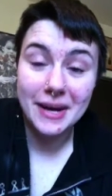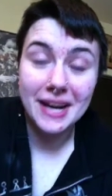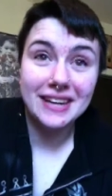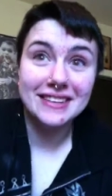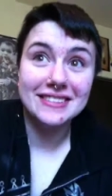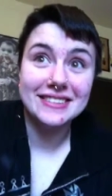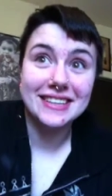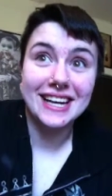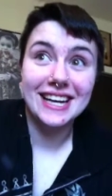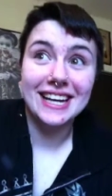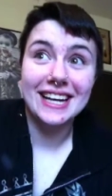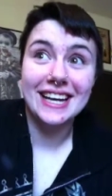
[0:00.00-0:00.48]
And I
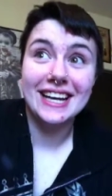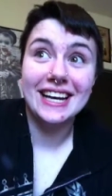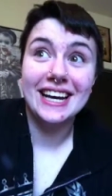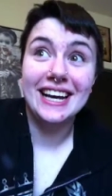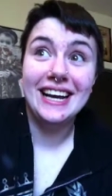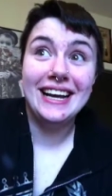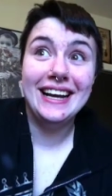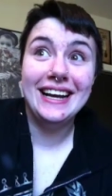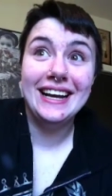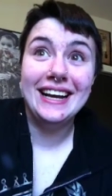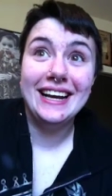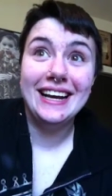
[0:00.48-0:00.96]
was kind of like,
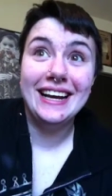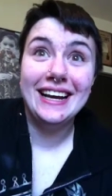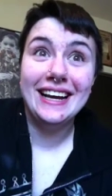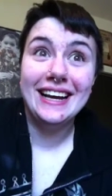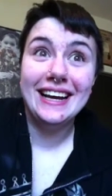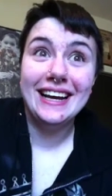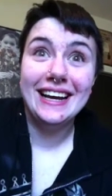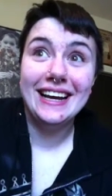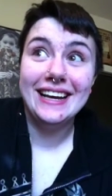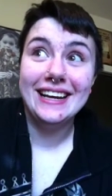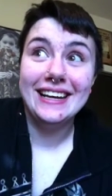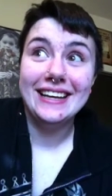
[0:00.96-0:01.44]

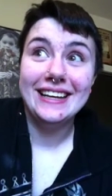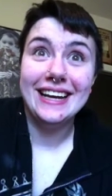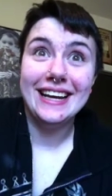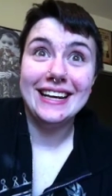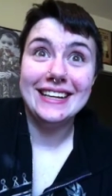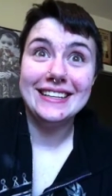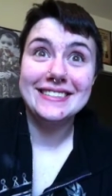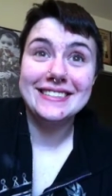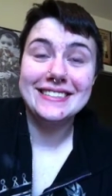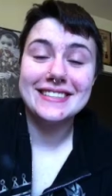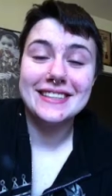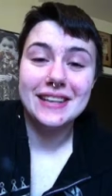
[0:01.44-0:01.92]

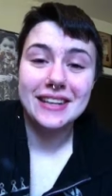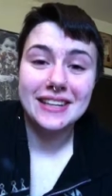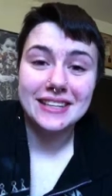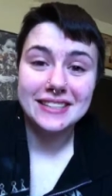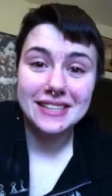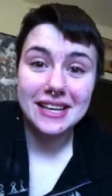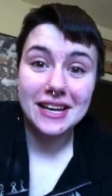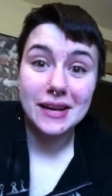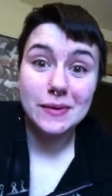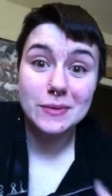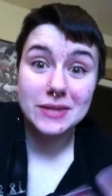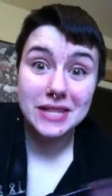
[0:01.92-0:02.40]
yes, because
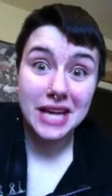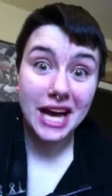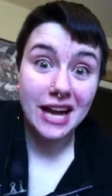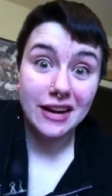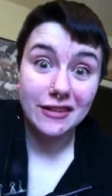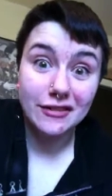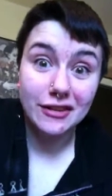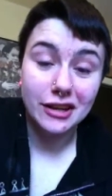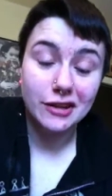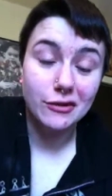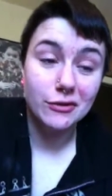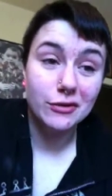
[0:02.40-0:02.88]
like it was kind
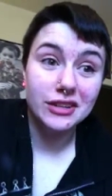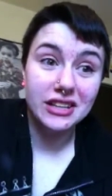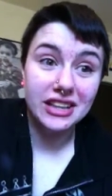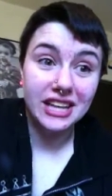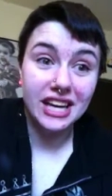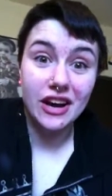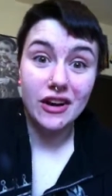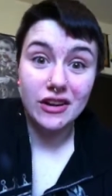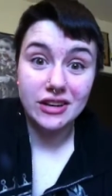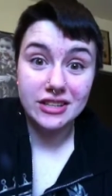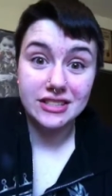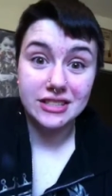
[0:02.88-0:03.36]
of like
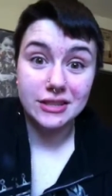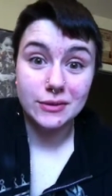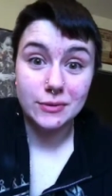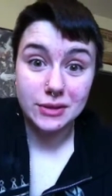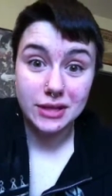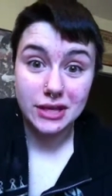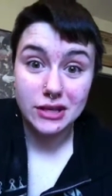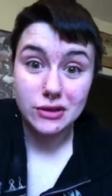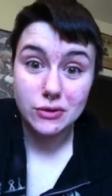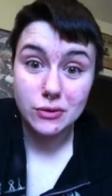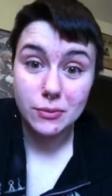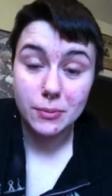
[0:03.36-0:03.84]
really honestly, it was
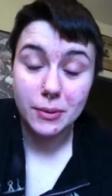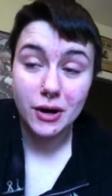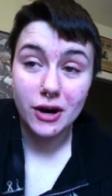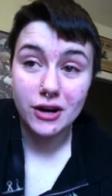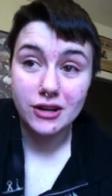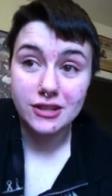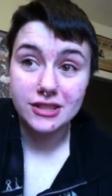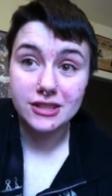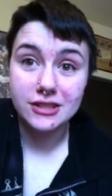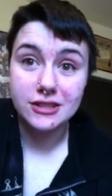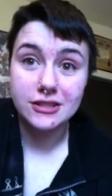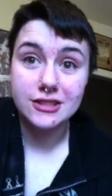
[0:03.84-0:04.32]
like super
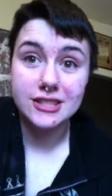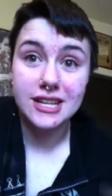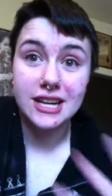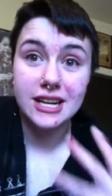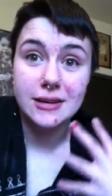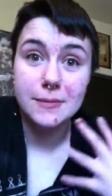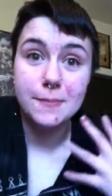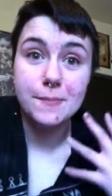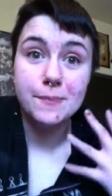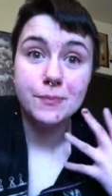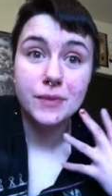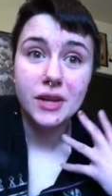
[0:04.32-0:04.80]
hard to
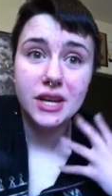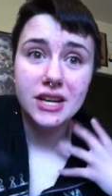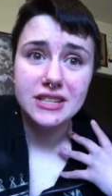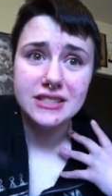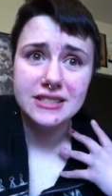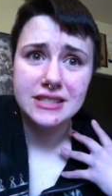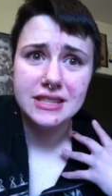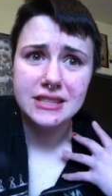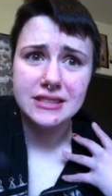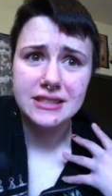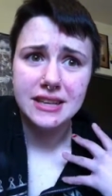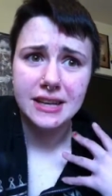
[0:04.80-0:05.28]
understand him
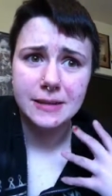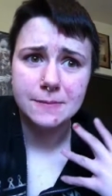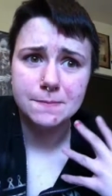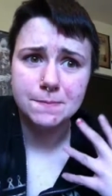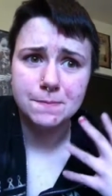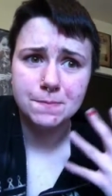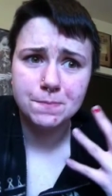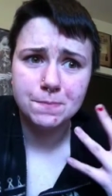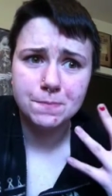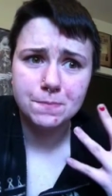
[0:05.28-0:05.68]
because he's like